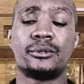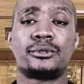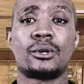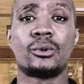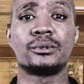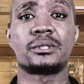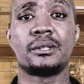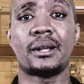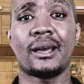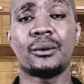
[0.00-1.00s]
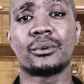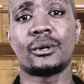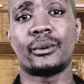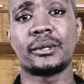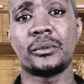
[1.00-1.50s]
So today we're
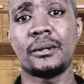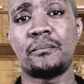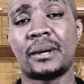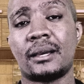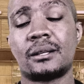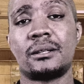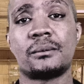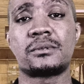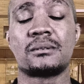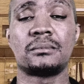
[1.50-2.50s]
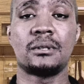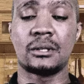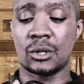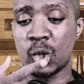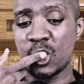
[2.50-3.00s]
going to be baking up some
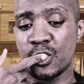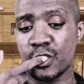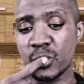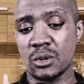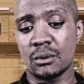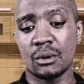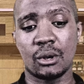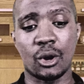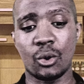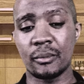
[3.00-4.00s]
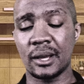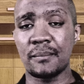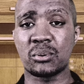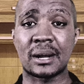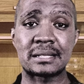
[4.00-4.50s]
good old
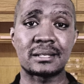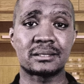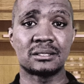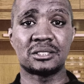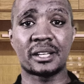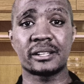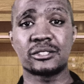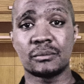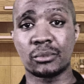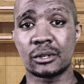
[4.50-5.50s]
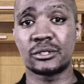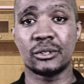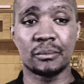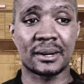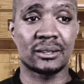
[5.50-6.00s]
homemade process injection brought to
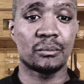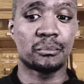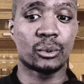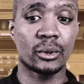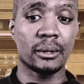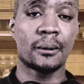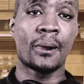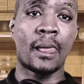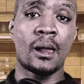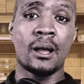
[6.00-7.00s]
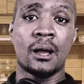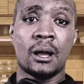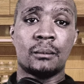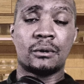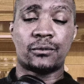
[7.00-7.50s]
you by your boy
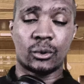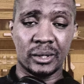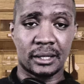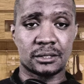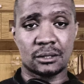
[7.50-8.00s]
before we get